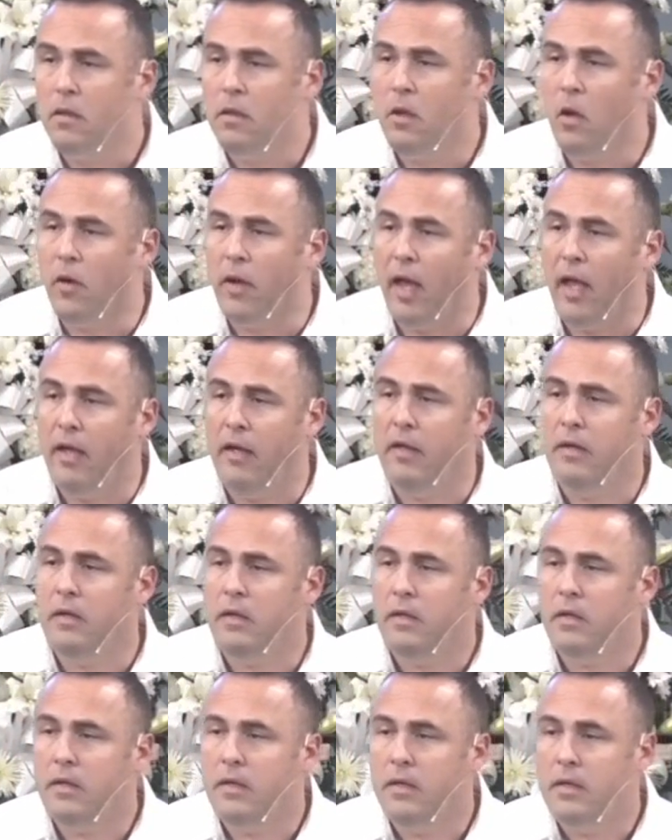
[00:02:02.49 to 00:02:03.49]
Okay?
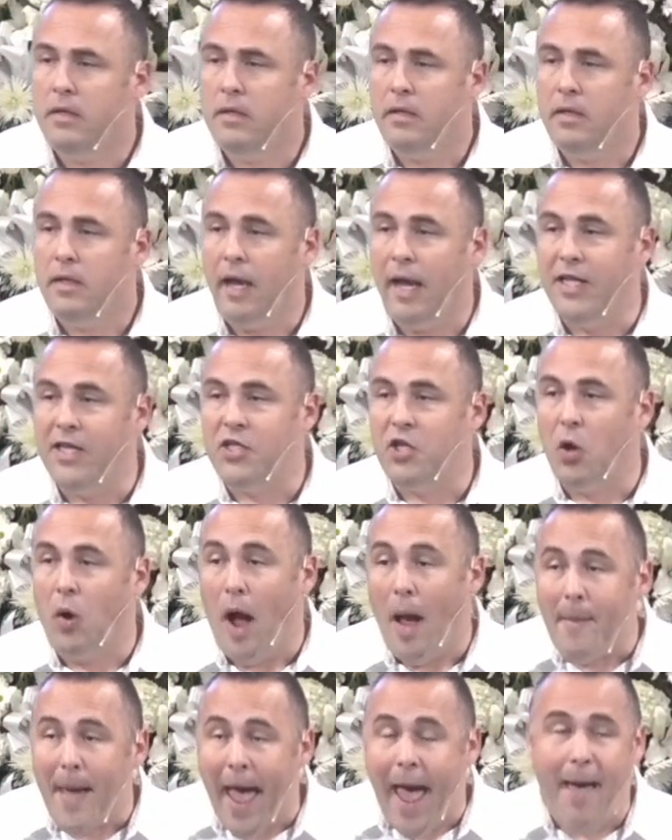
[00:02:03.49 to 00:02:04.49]
And so
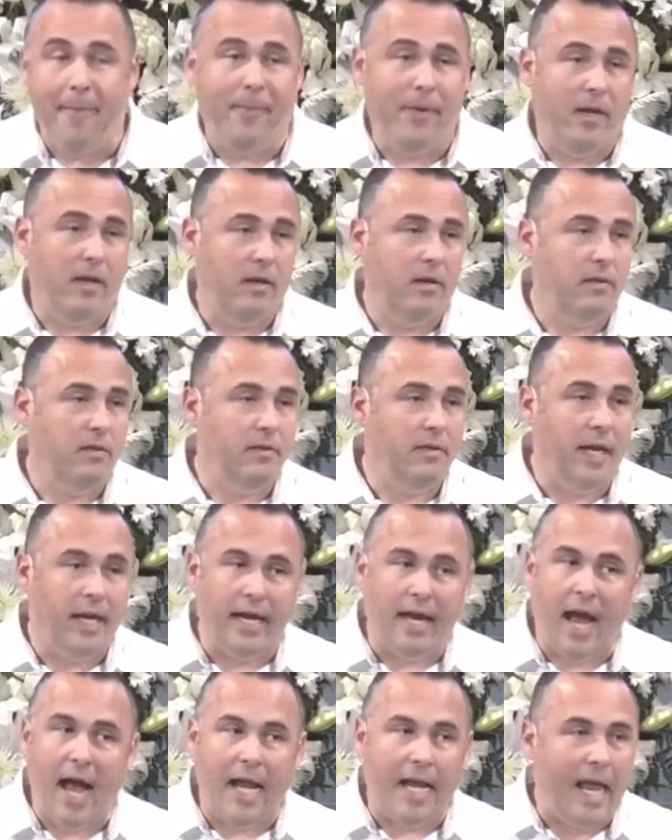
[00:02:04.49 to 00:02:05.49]
I'm happy that
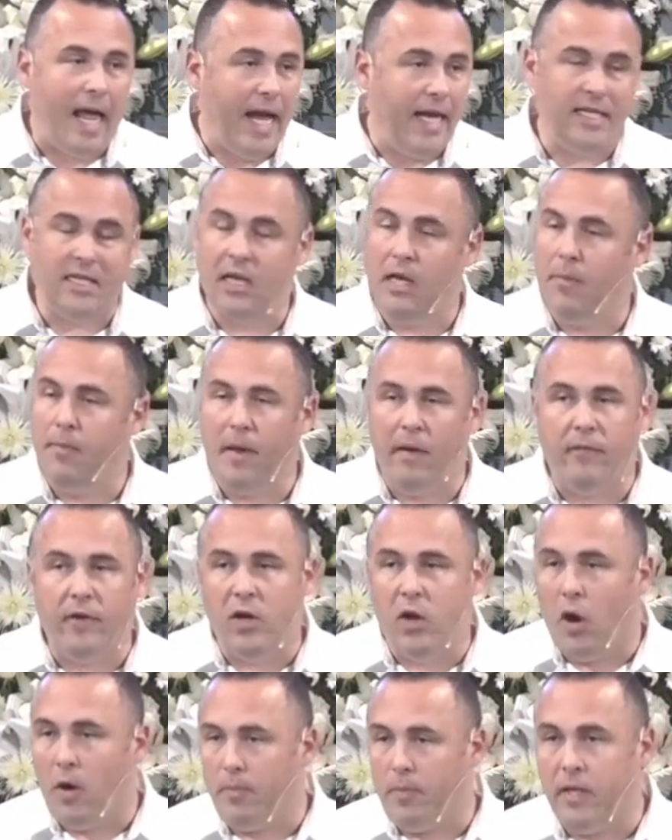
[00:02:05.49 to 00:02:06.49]
God lights up every
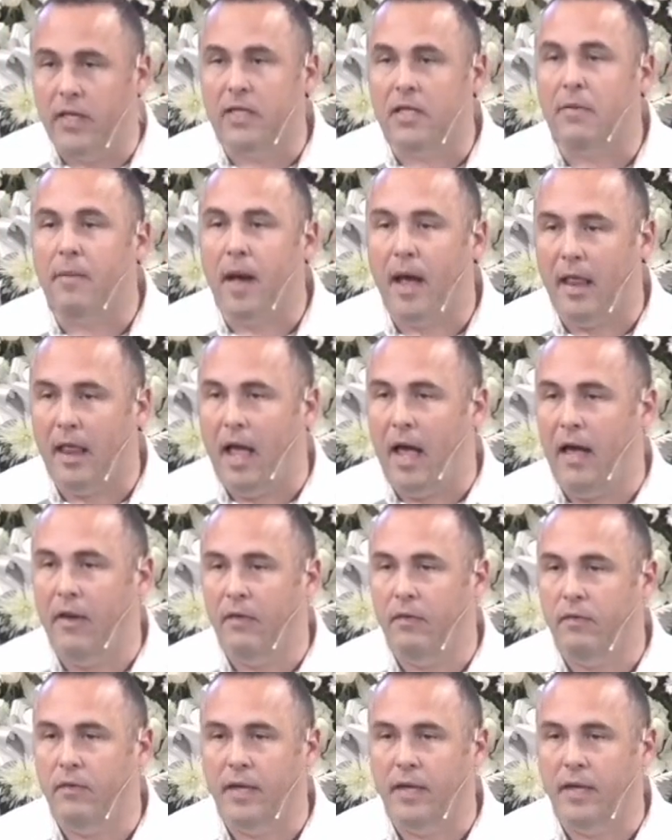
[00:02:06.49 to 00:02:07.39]
dark place in my life.